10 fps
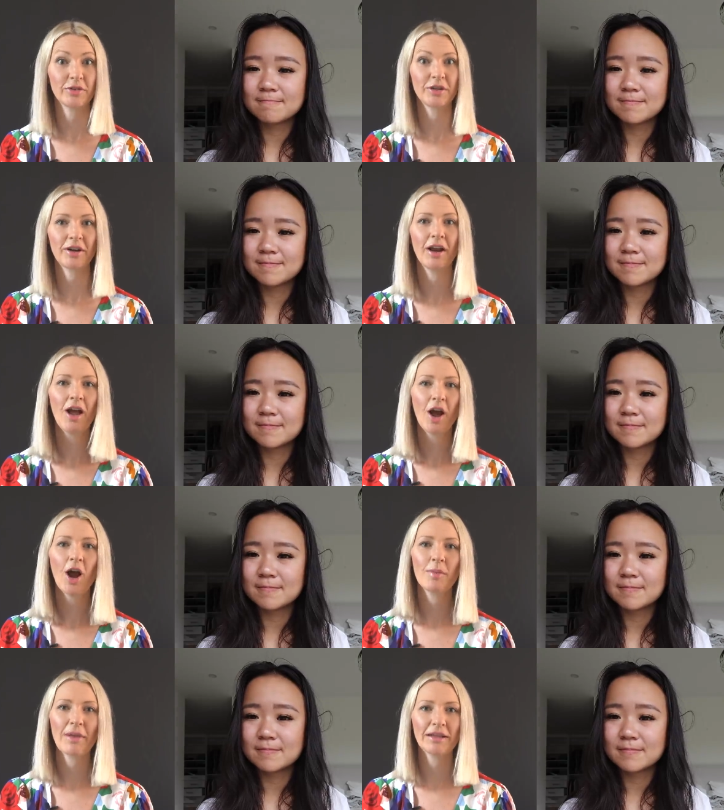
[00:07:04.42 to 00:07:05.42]
Speaker 1: for
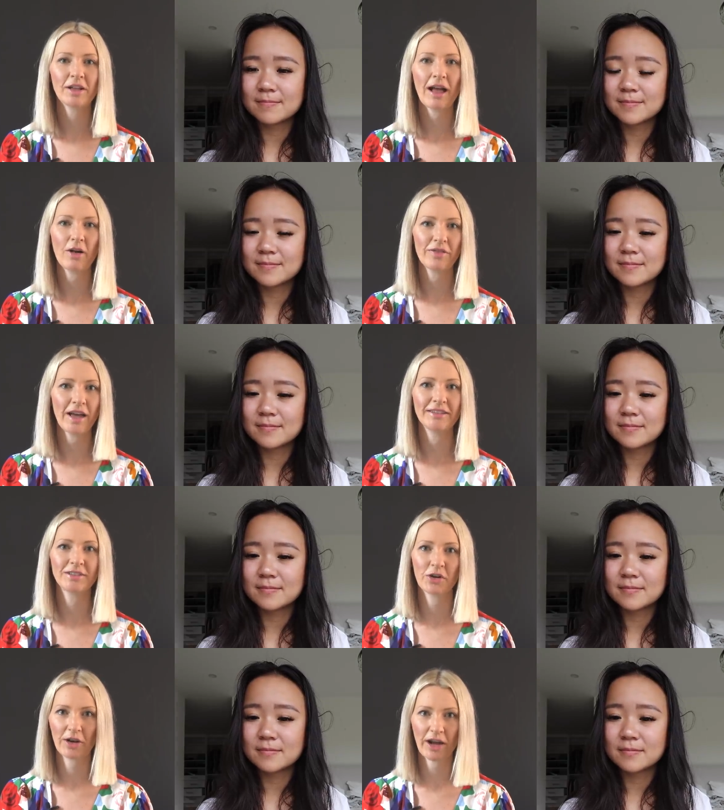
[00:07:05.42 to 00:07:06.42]
our mental health
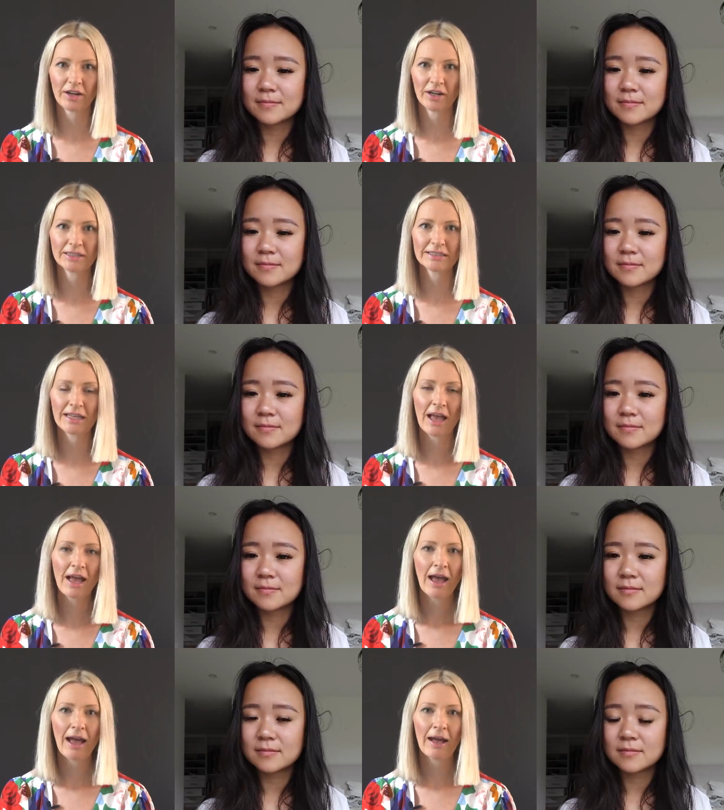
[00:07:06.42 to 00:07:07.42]
as creators.
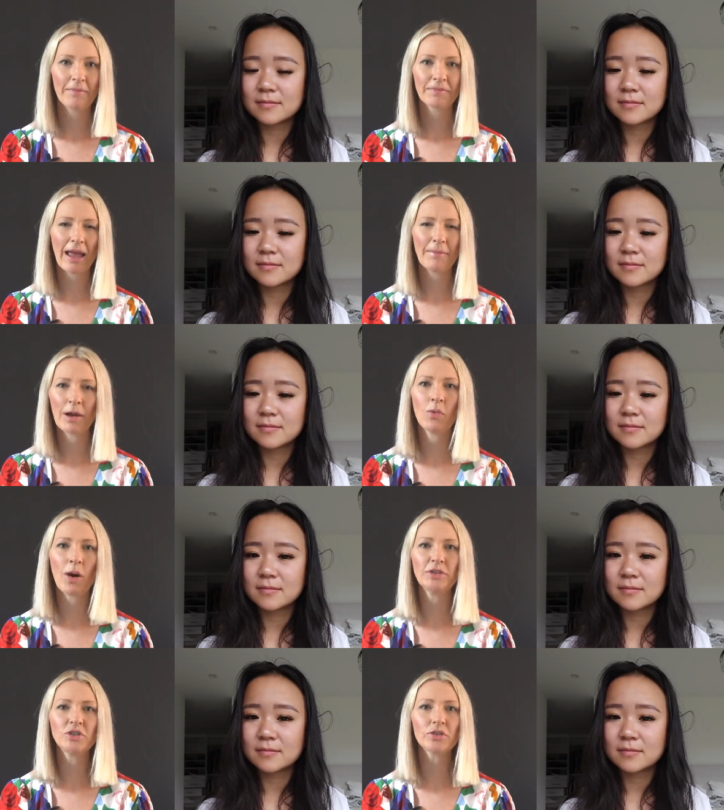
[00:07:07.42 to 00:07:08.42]
Um, but
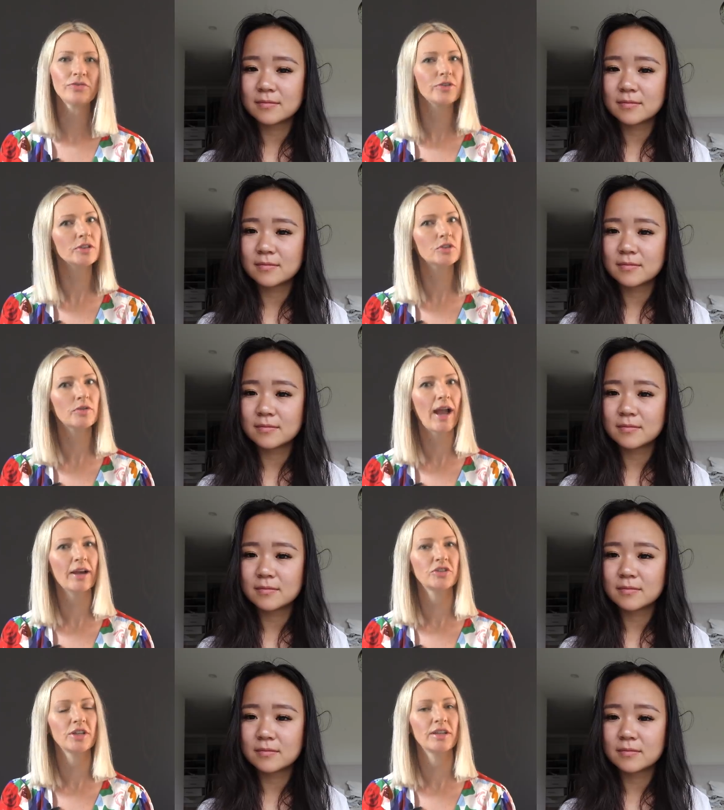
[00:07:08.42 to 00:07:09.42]
what was your first
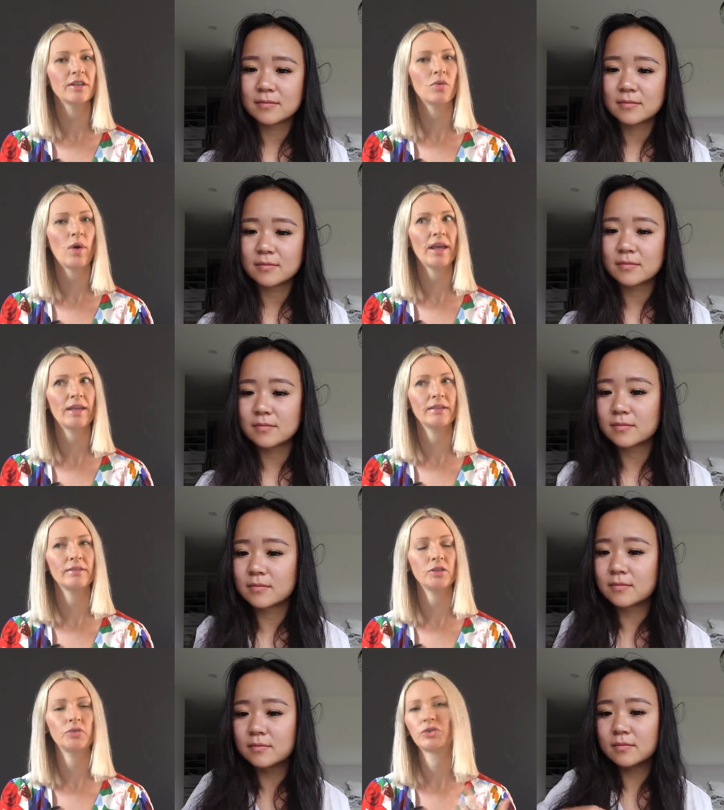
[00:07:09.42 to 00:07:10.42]
reaction
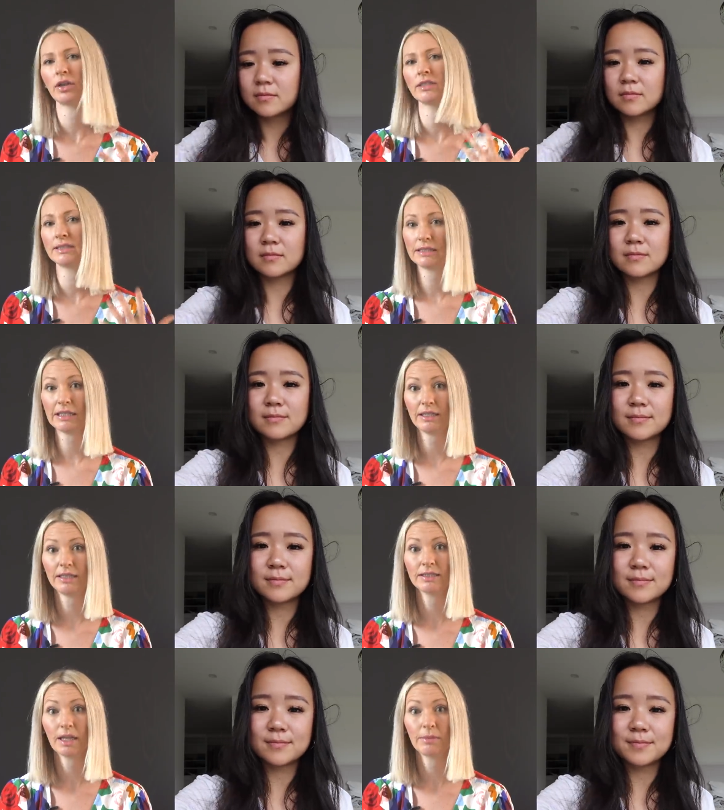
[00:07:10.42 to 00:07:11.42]
when you started to
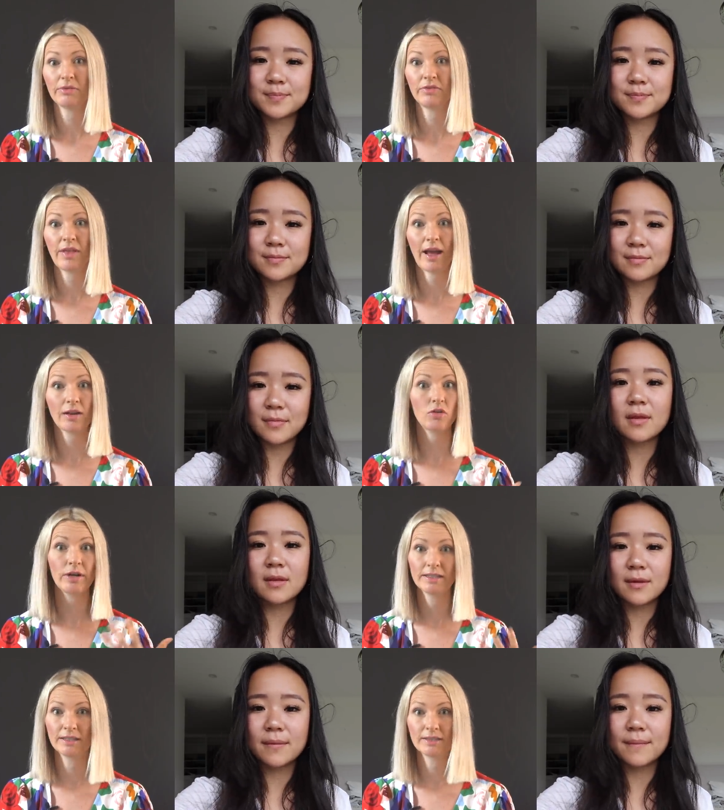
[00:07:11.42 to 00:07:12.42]
see some of that
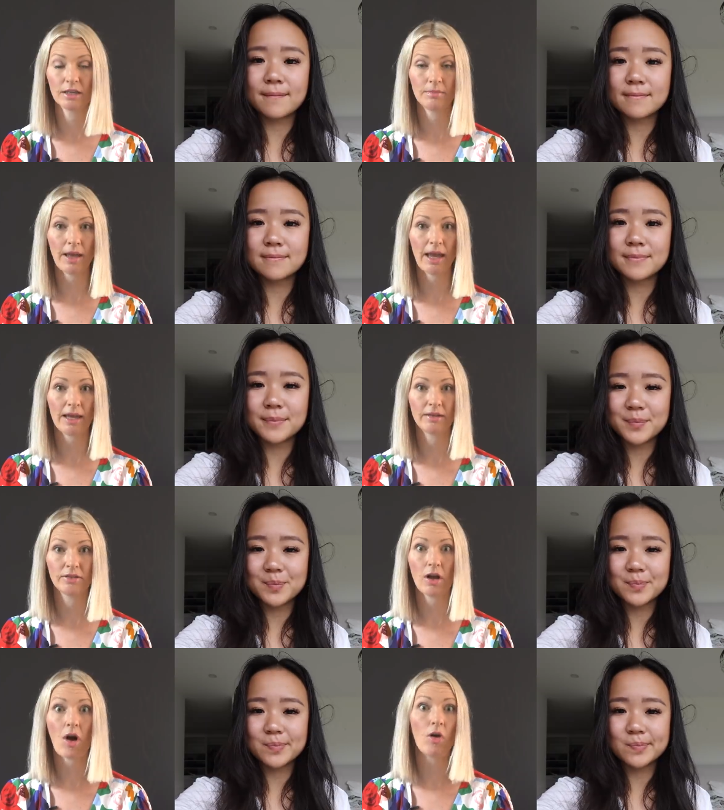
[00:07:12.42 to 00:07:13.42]
criticism
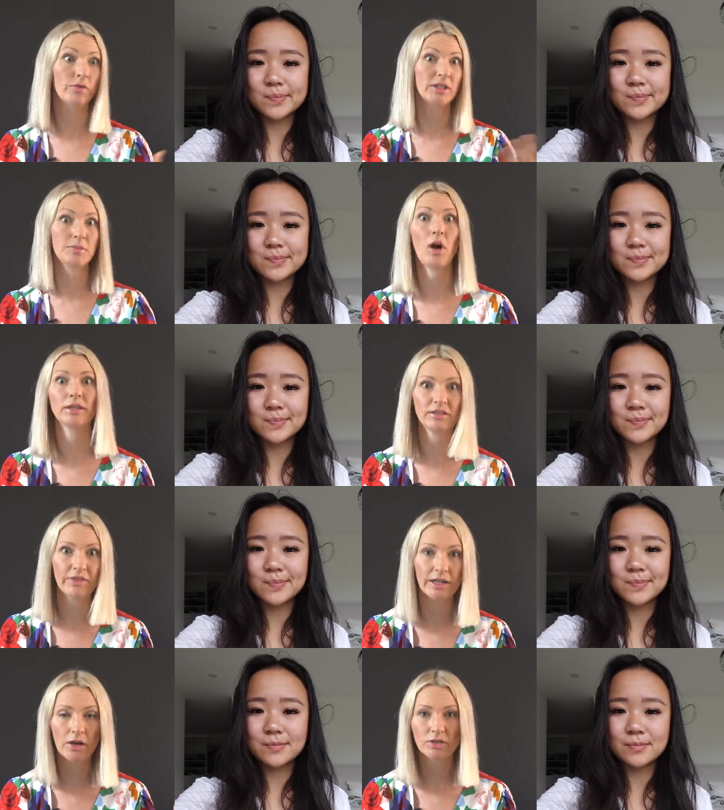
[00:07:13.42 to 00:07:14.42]
and all the response
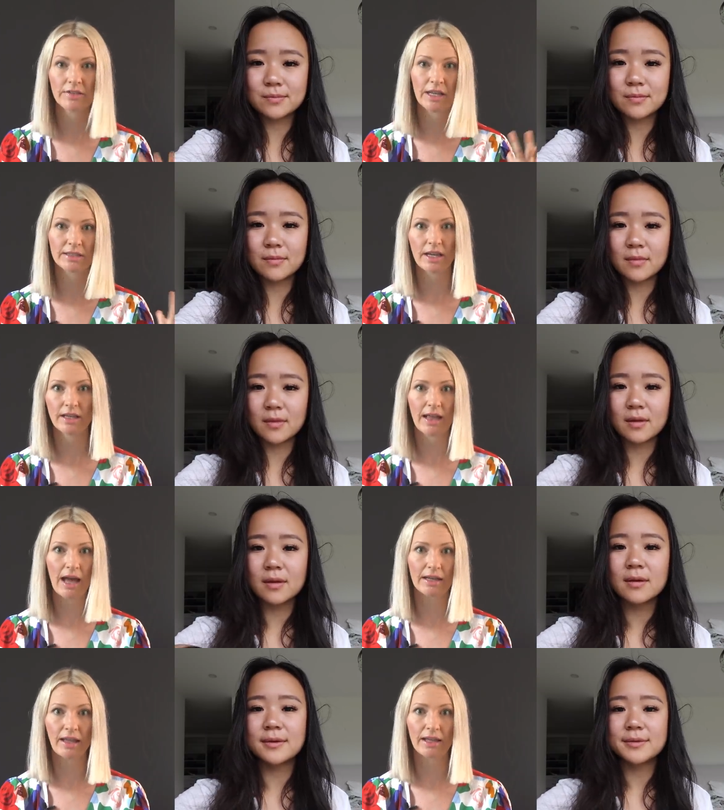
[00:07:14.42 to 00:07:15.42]
videos and things like
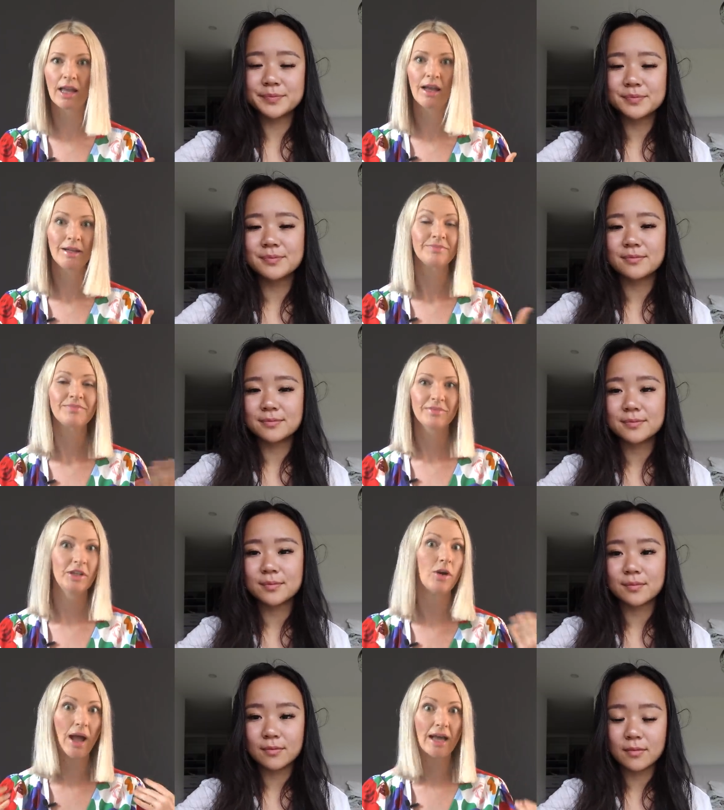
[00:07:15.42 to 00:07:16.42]
that. Like,
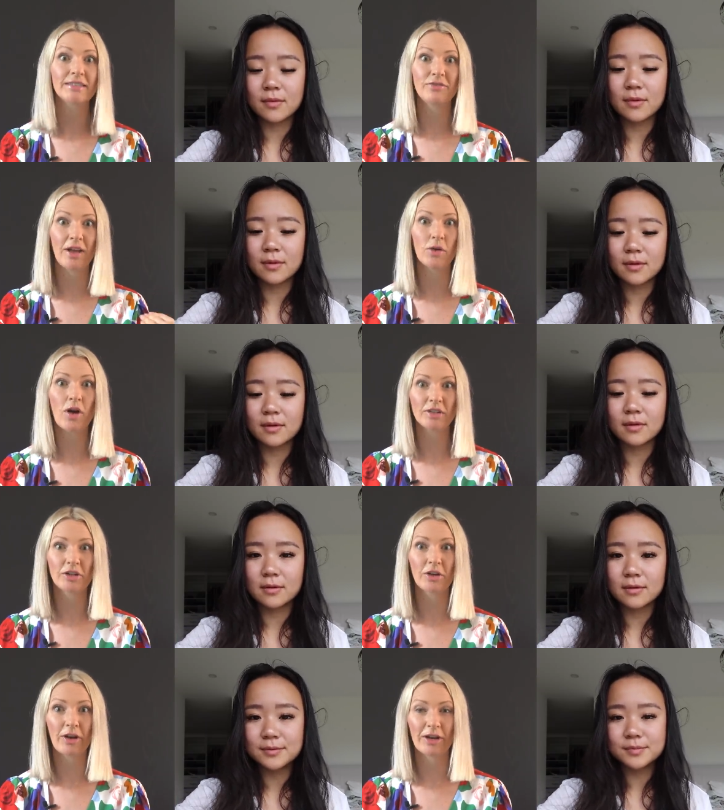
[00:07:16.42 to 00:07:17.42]
you know, as a fellow
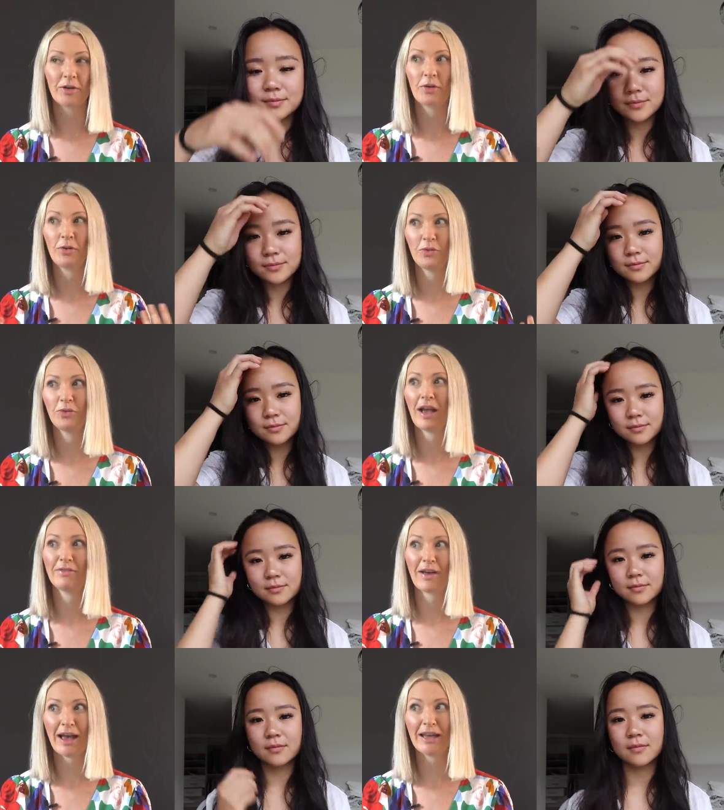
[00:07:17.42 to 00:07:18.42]
content creator who
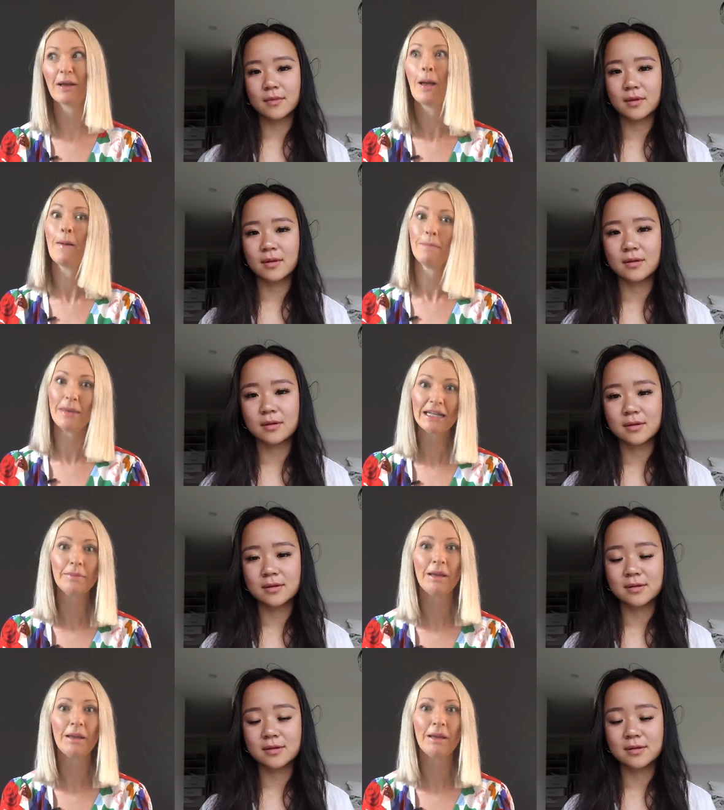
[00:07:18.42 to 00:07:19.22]
have had many